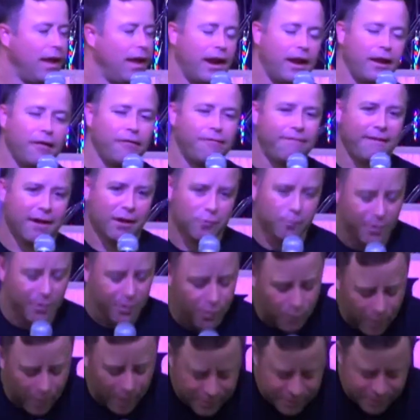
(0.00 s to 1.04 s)
And I felt where
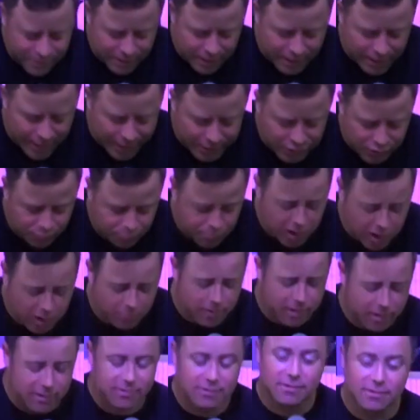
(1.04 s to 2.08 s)
he was. And the next
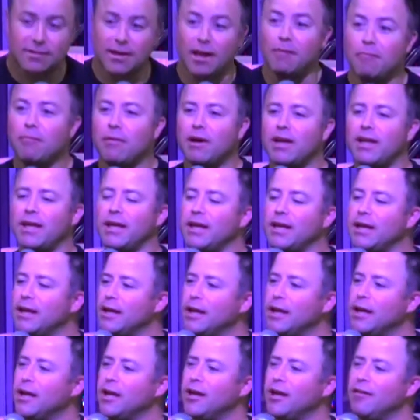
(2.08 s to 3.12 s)
moment, somebody
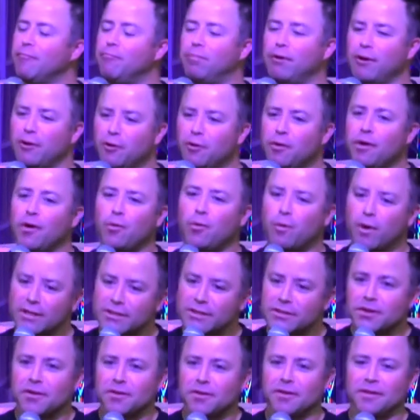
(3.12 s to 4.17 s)
blew a
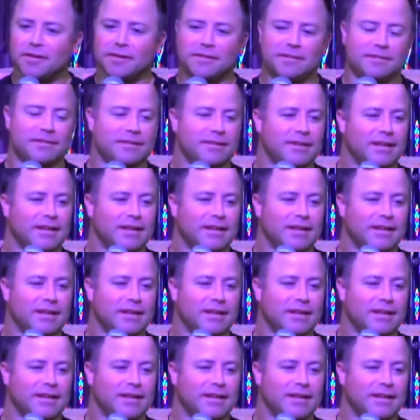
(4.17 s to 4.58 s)
whistle.